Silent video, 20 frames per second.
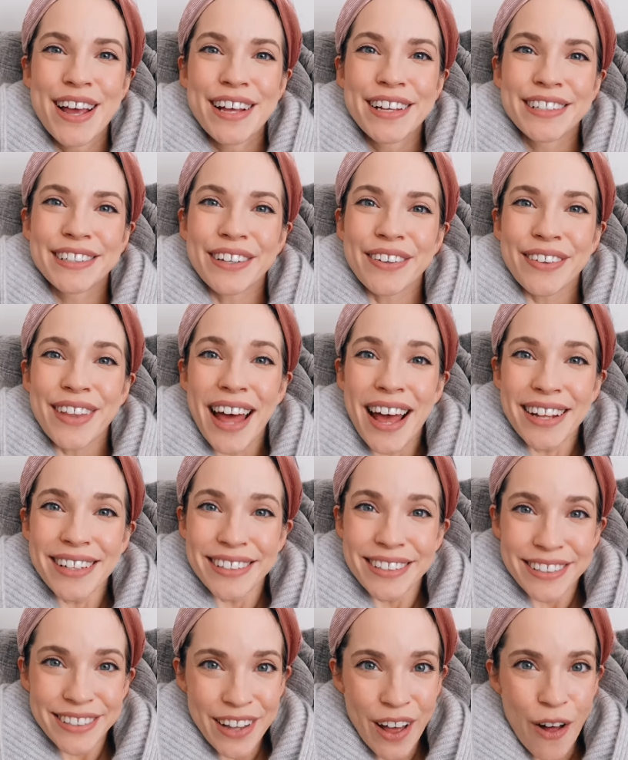So
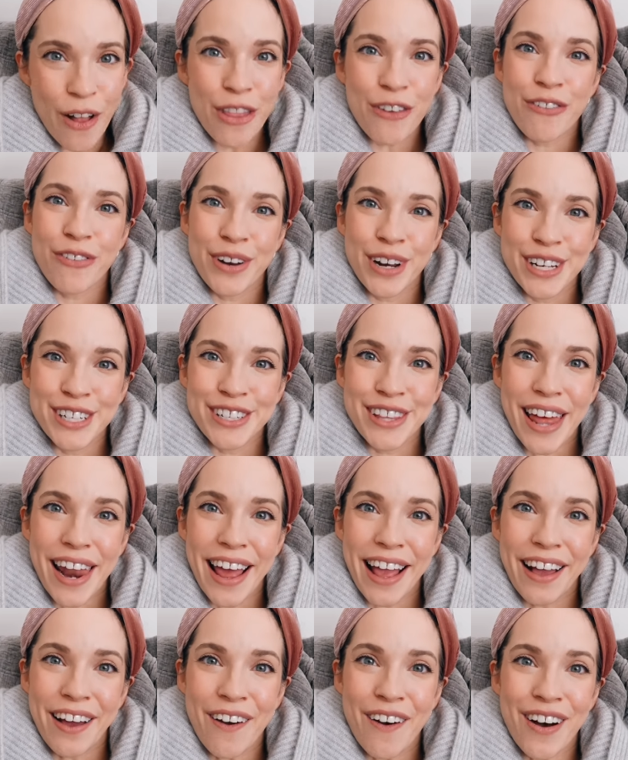that's all the footage that
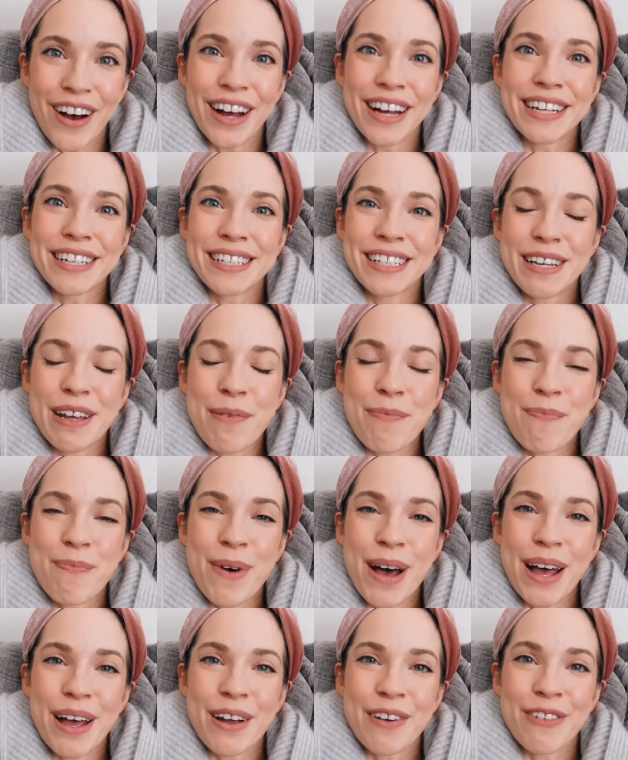I got,
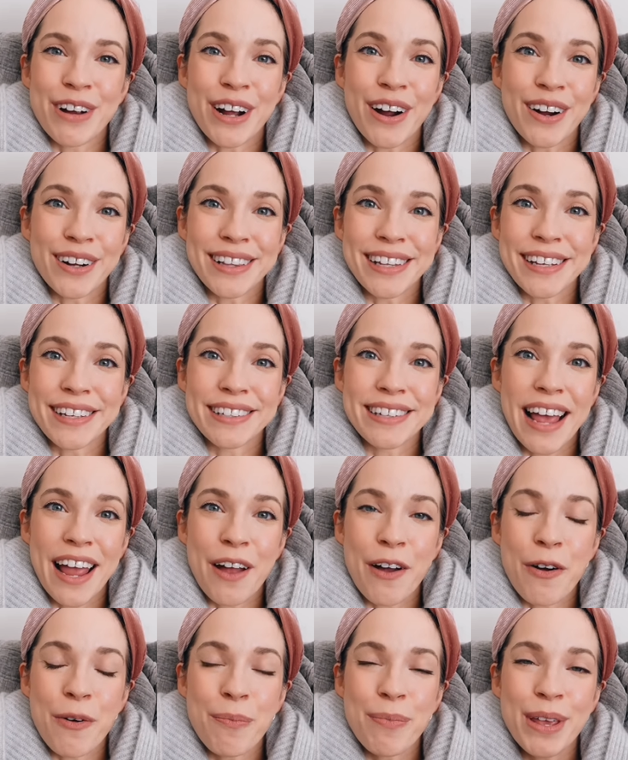but regardless, I
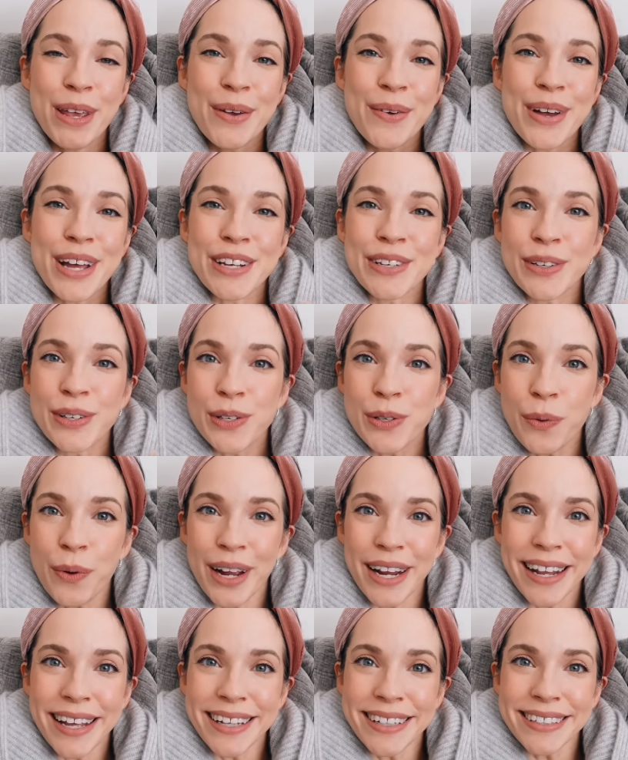hope you
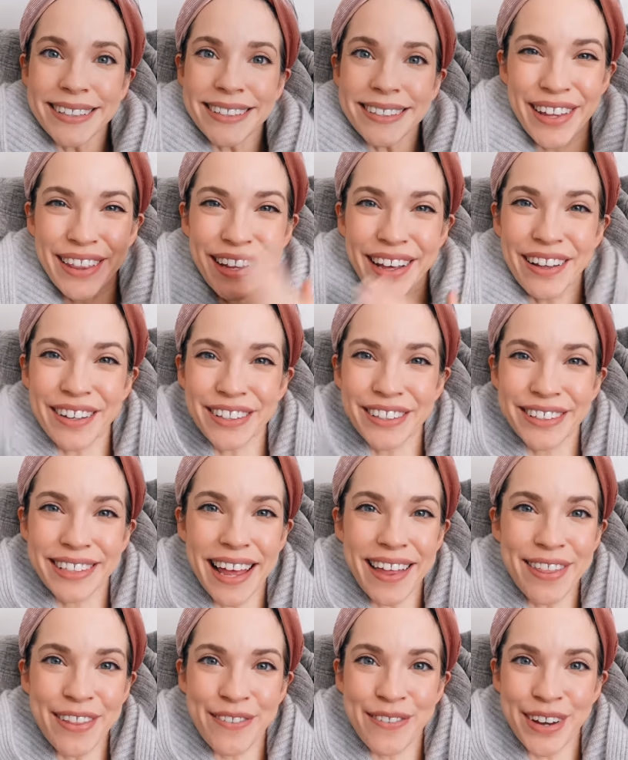enjoyed it. I think I'll just
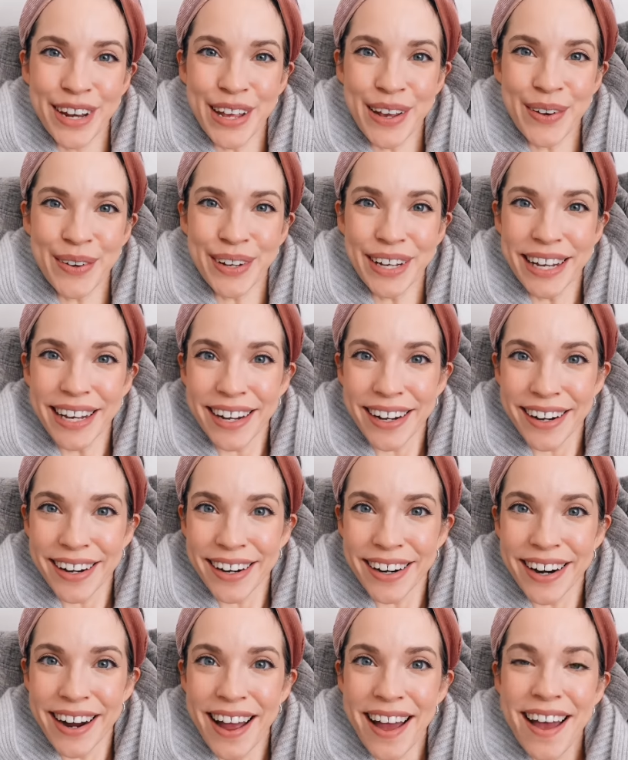end the video
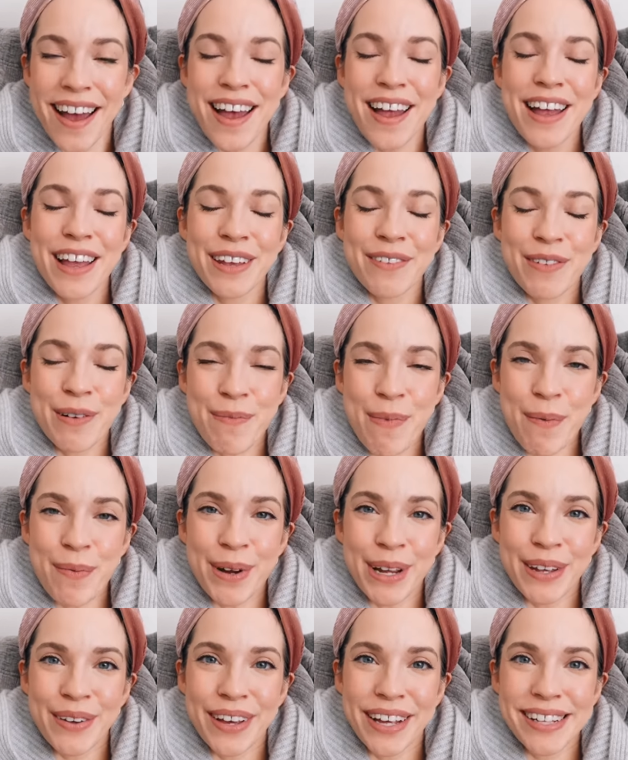here. Remember,
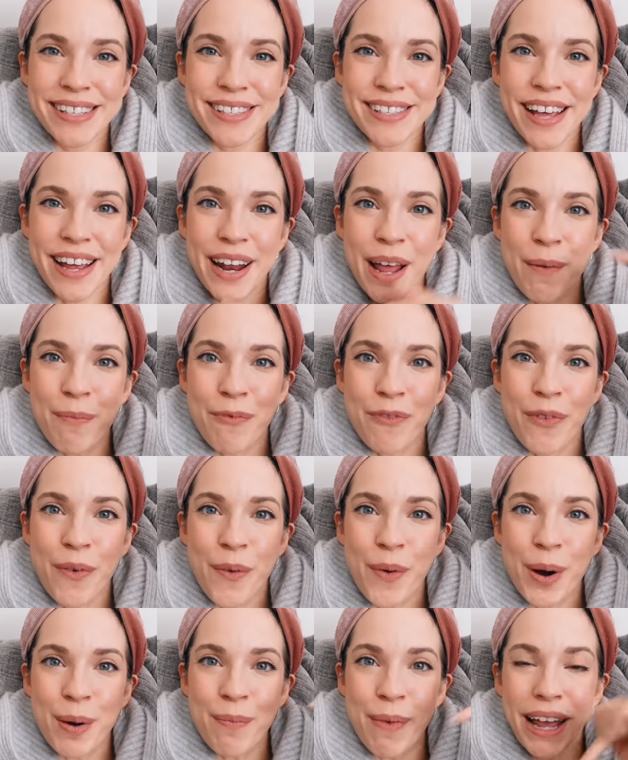you can sign up
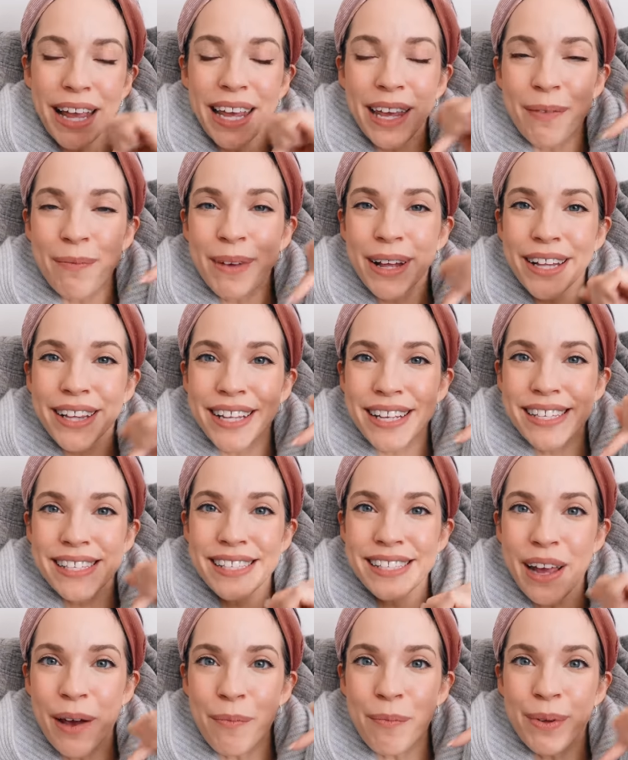for my email
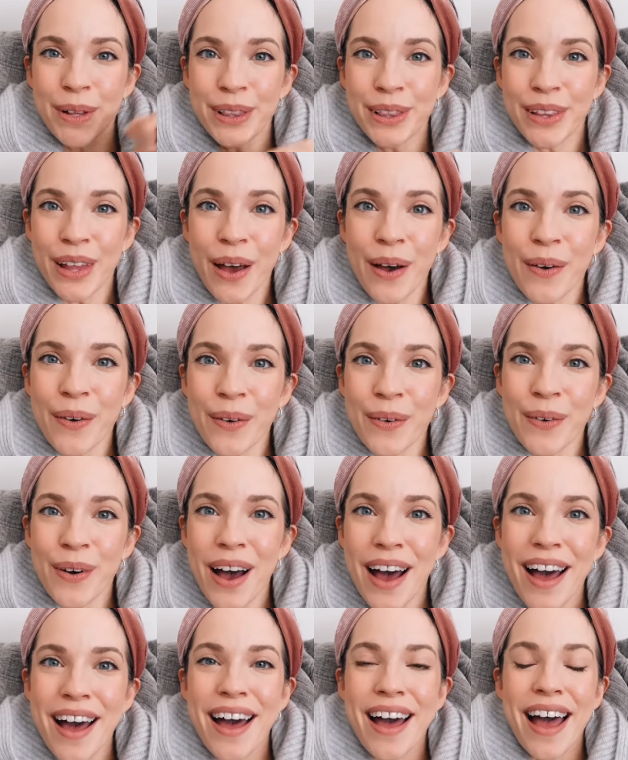list down below.
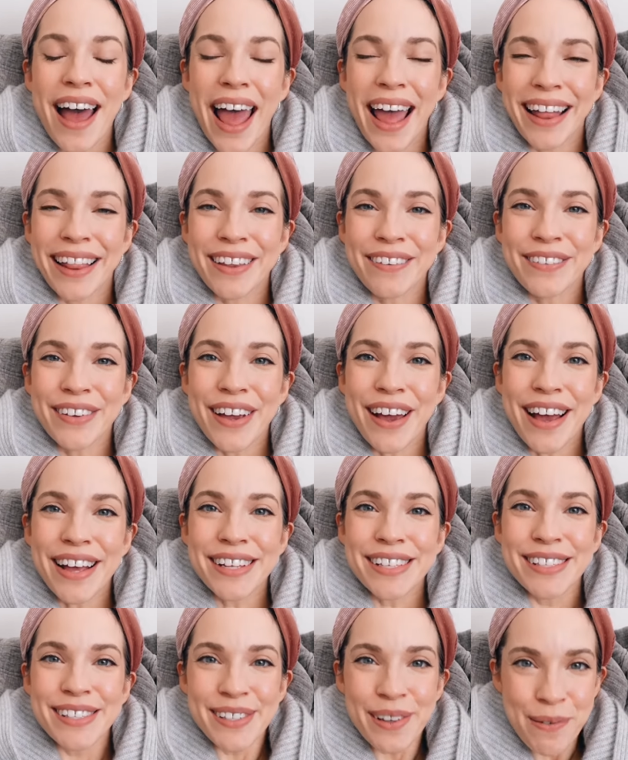I love you
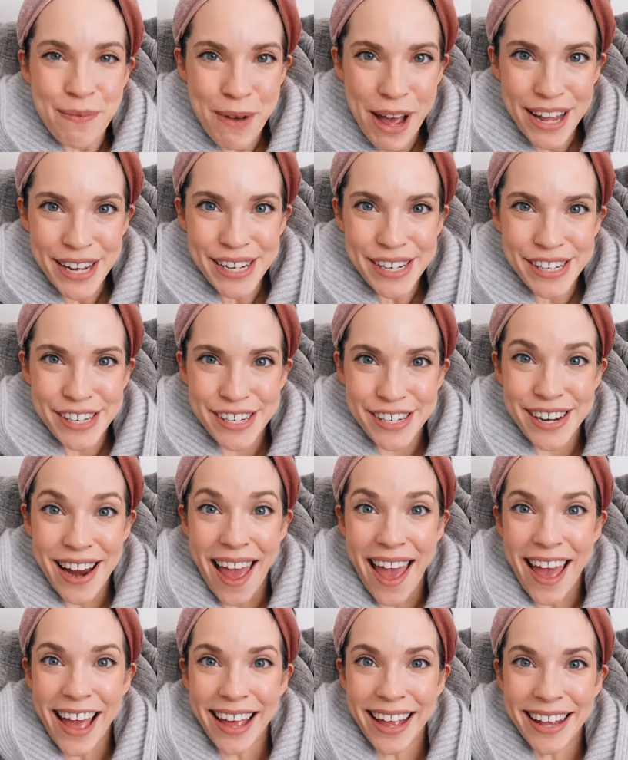guys so much,
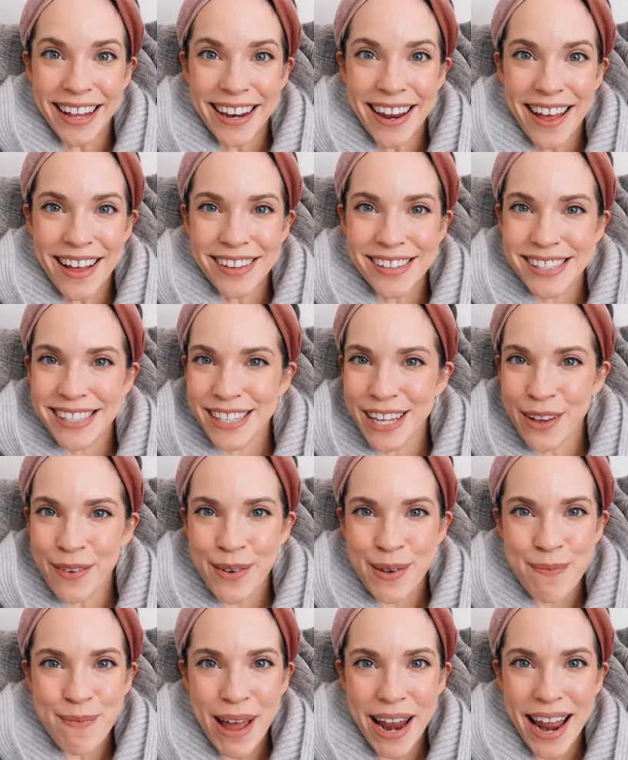and I'll see you
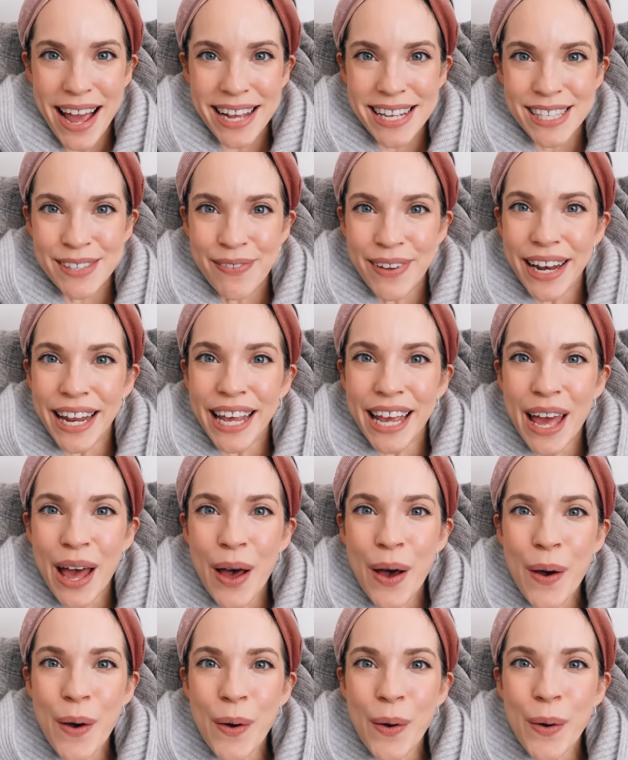in my next
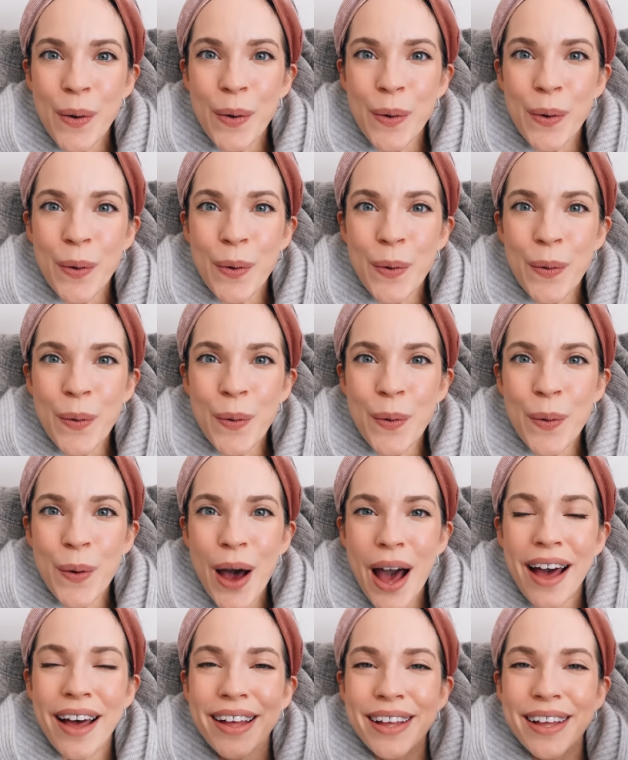video.